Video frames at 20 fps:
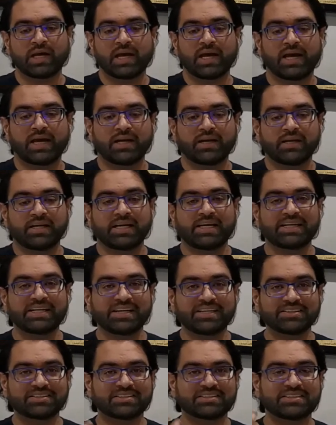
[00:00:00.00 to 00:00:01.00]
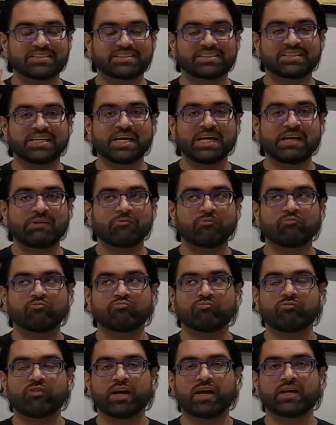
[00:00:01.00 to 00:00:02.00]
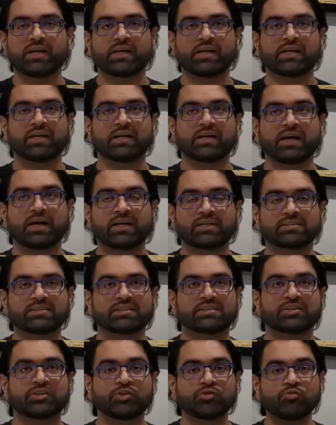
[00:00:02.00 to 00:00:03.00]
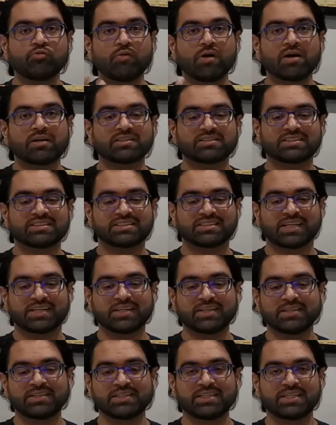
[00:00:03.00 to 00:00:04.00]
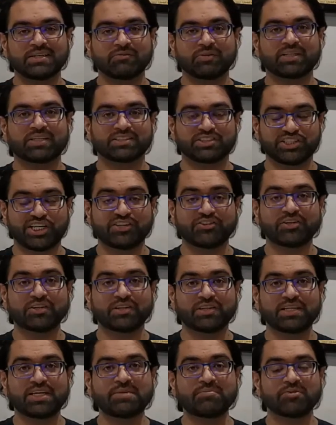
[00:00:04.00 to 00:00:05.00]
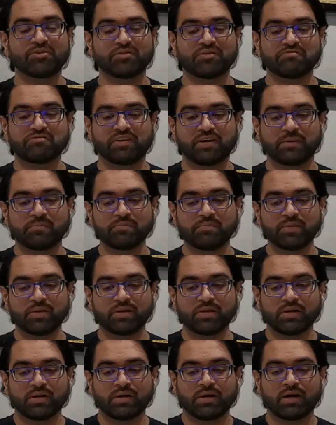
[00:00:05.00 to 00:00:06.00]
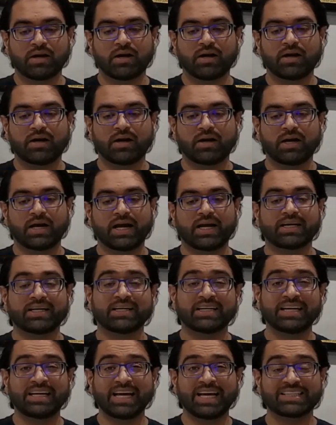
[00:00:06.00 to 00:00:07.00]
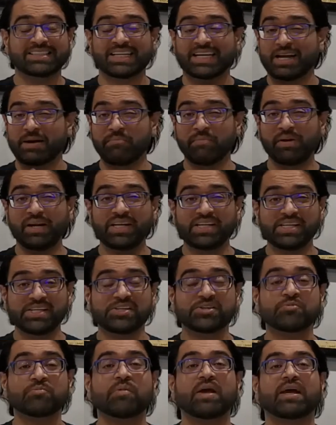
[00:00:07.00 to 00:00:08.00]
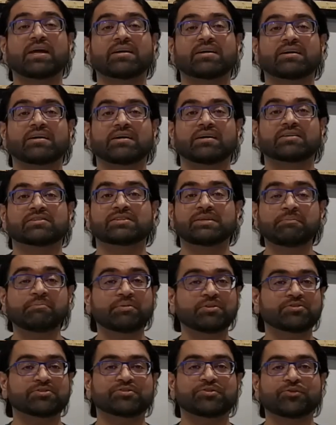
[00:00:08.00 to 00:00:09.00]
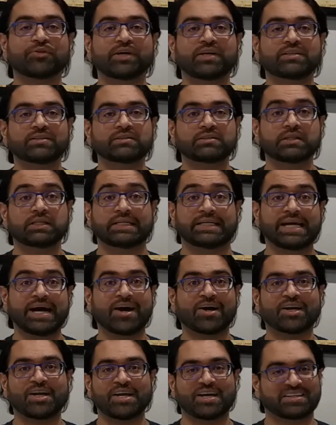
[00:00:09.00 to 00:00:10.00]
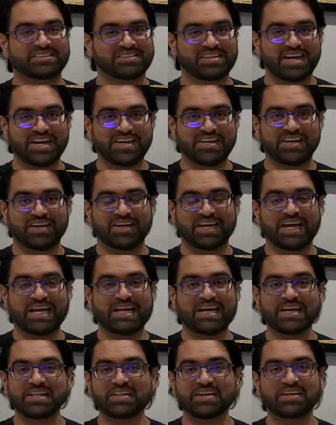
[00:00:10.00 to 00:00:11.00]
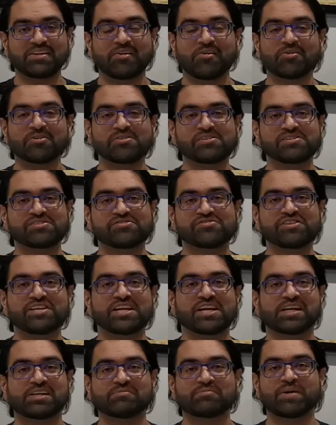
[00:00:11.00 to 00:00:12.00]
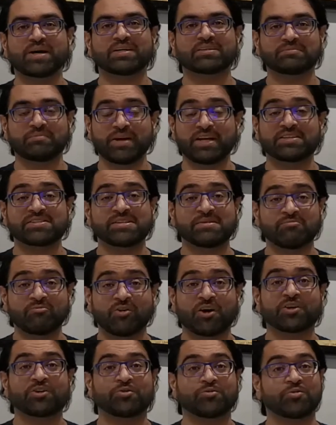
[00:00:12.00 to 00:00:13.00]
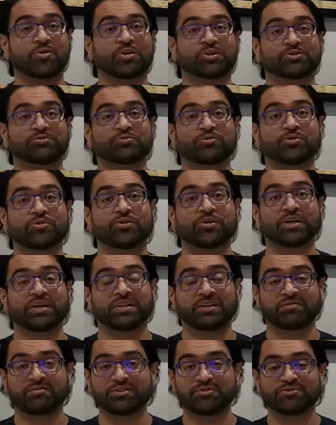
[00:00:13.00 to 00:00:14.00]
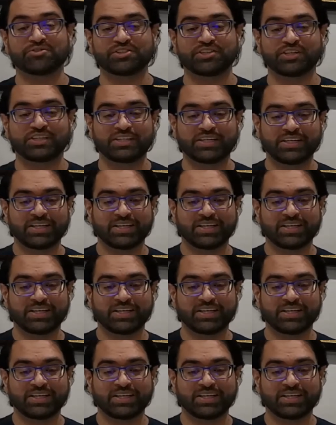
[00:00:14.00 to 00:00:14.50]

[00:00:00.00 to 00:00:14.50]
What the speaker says: and he does this thing where he has a nuanced subtlety with the general theme of the film, and he has an ability to make simple stories darkly exciting. And I think all these 3 aspects makes him want to watch for in future.